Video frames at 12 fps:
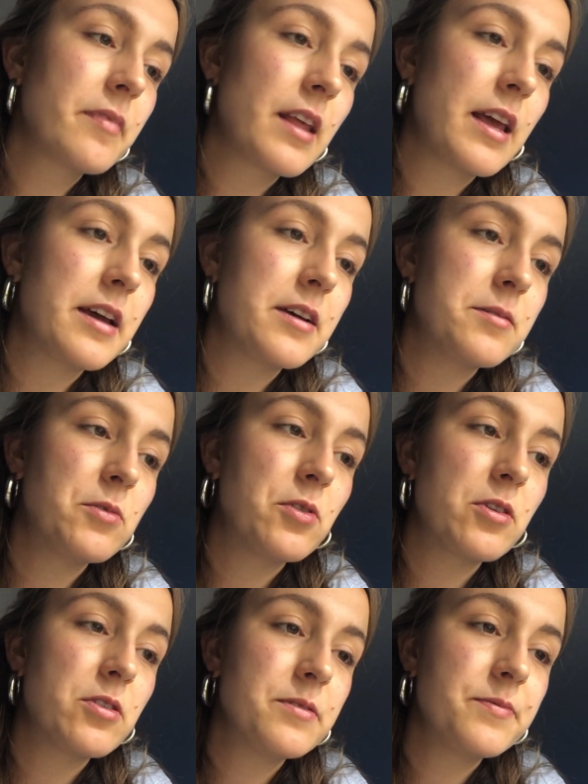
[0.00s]

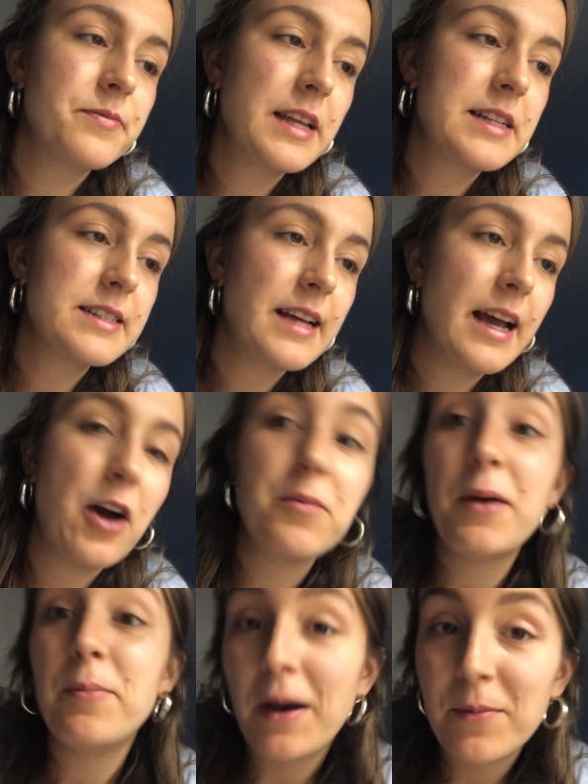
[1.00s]
or that's how
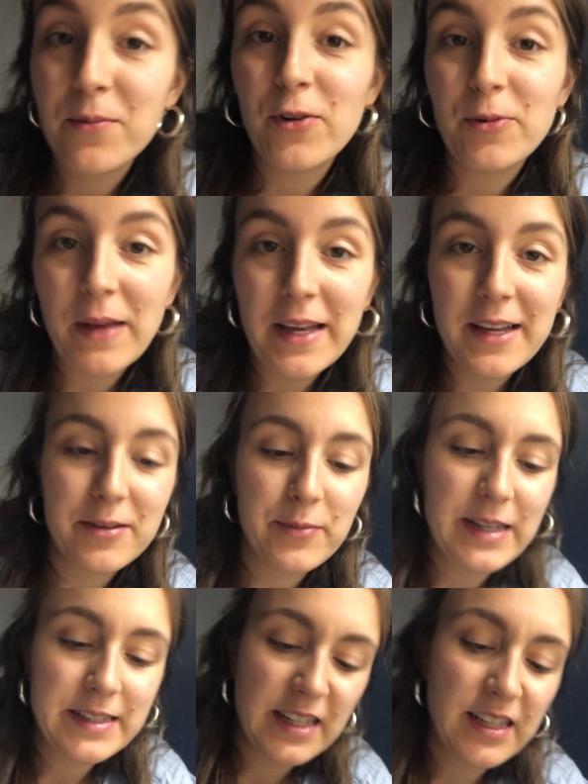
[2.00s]
my mom would make it
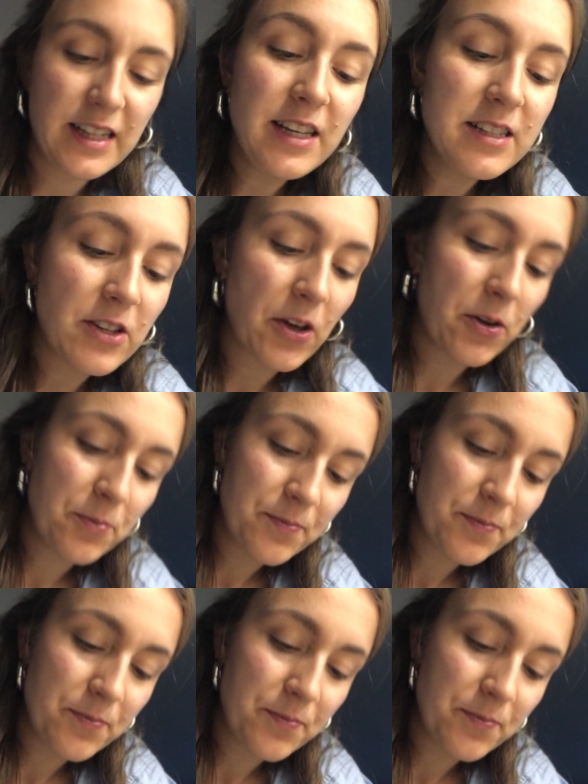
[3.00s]
basically. So